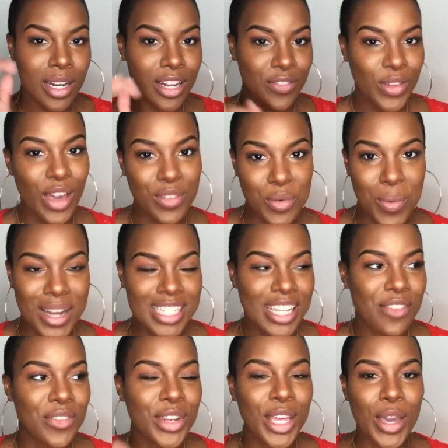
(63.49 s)
And if you haven't watched
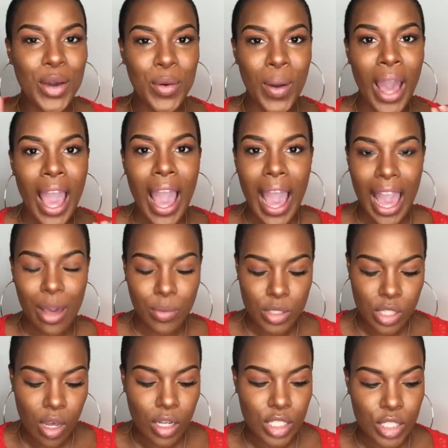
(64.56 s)
that video, I will
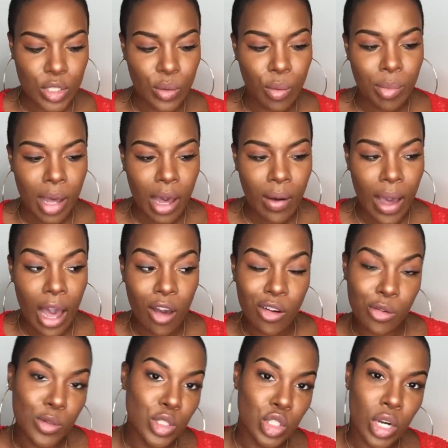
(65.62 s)
talk to you about how
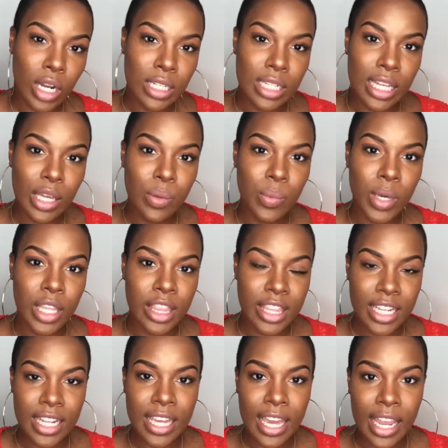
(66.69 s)
I was struggling with
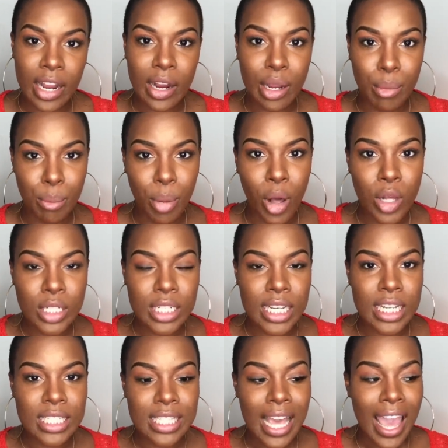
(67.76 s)
thinning hair and
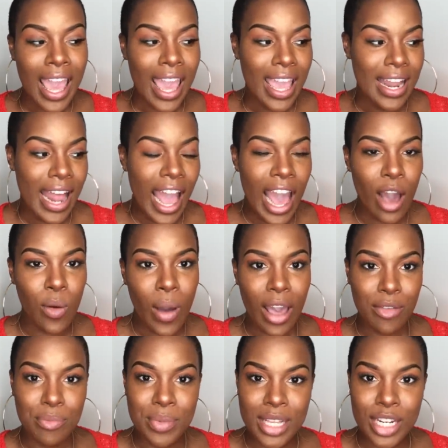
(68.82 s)
baldness and how
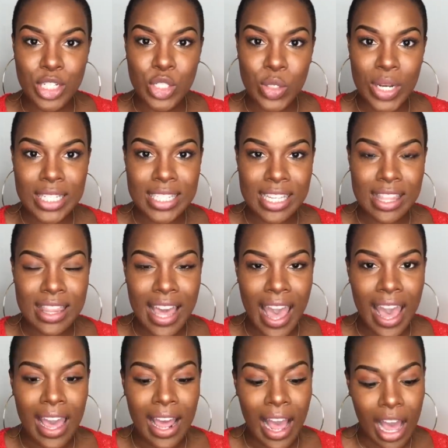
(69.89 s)
I've been addressing
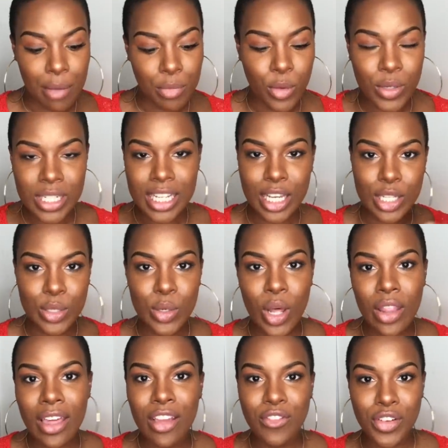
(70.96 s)
that. I'm going to include
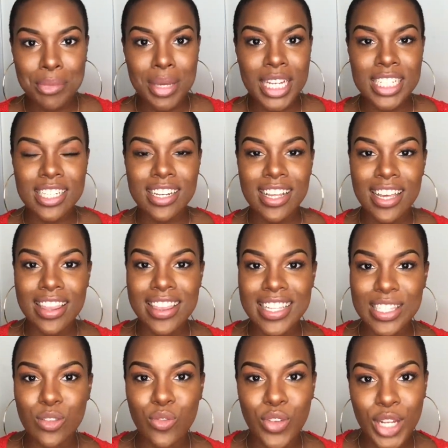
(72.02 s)
all that information in
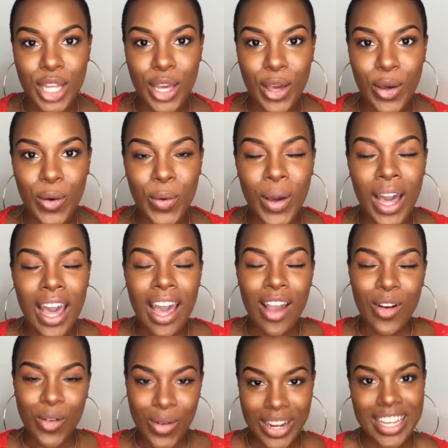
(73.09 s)
this video
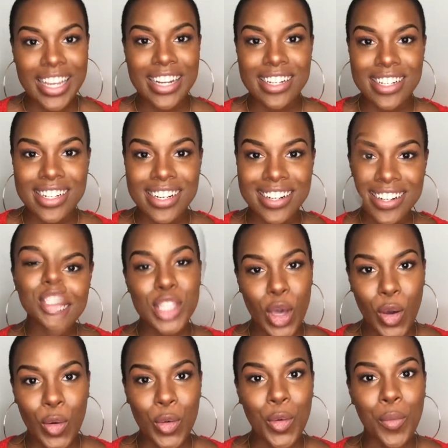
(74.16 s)
right here.
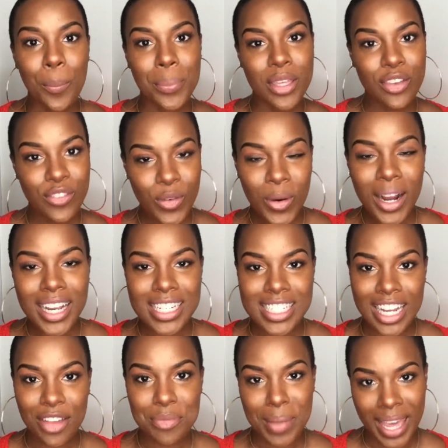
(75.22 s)
So before I
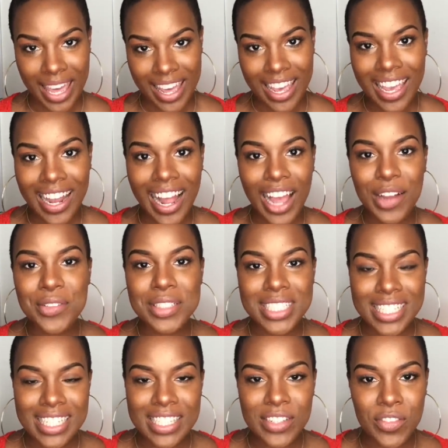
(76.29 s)
shaved my head, I
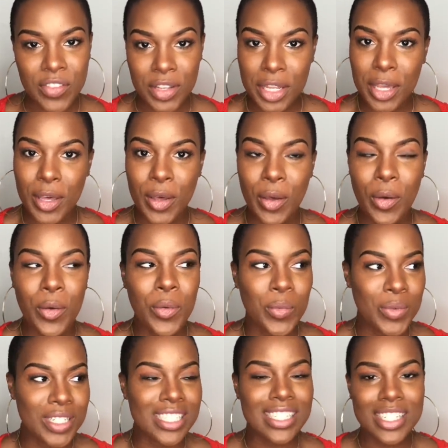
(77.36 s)
released a video
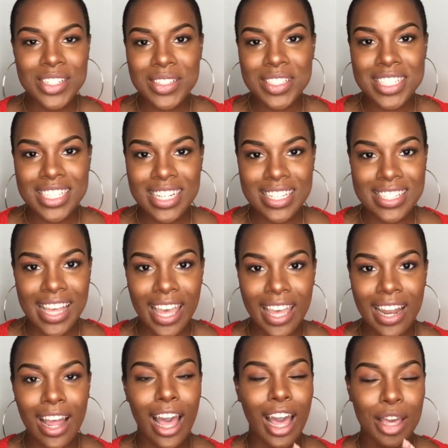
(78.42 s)
which literally just
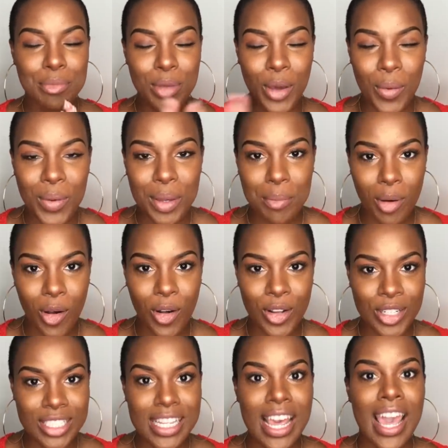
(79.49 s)
said I'm going
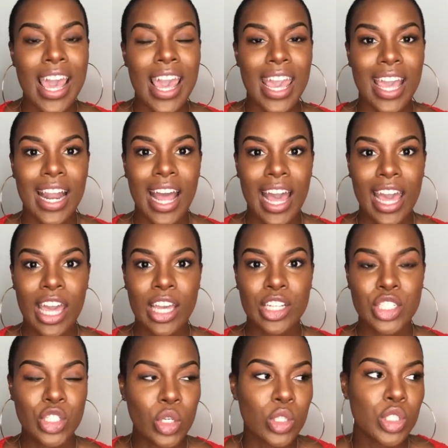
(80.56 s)
bald and I
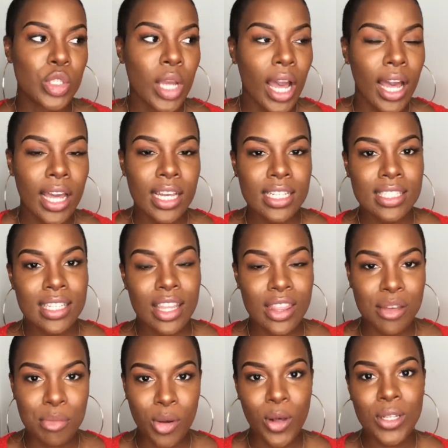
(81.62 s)
showed you guys
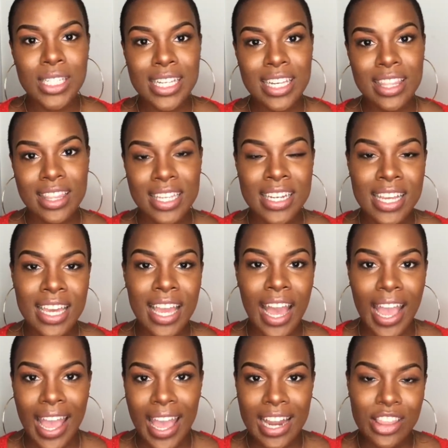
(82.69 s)
the balding and thinning
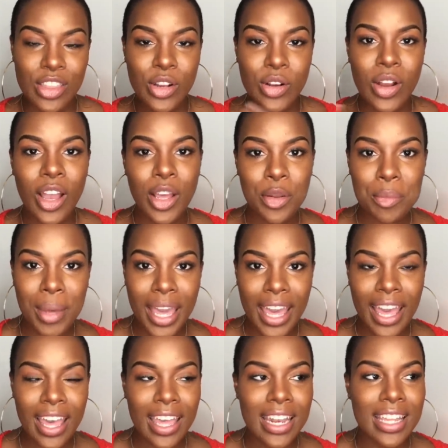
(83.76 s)
I had at the crown of my
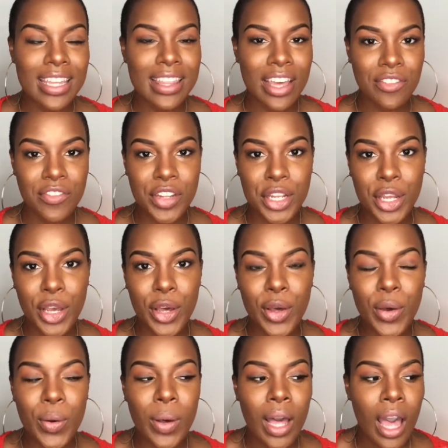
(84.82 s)
head in that
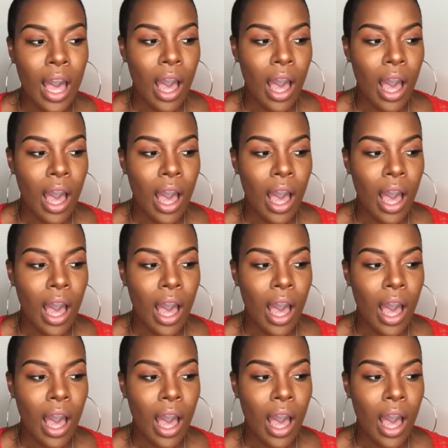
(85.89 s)
video.